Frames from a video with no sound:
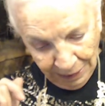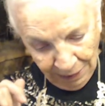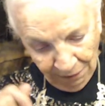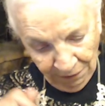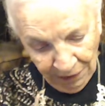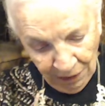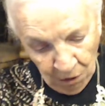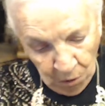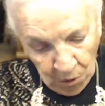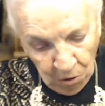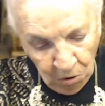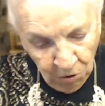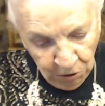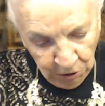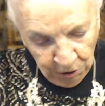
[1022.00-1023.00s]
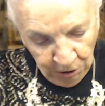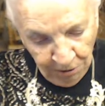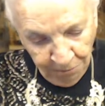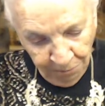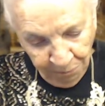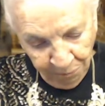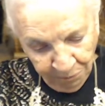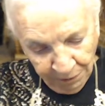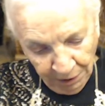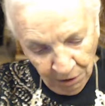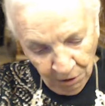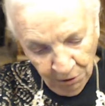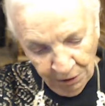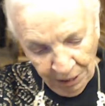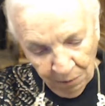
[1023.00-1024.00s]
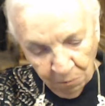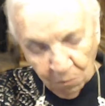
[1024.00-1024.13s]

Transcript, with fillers: The older, her name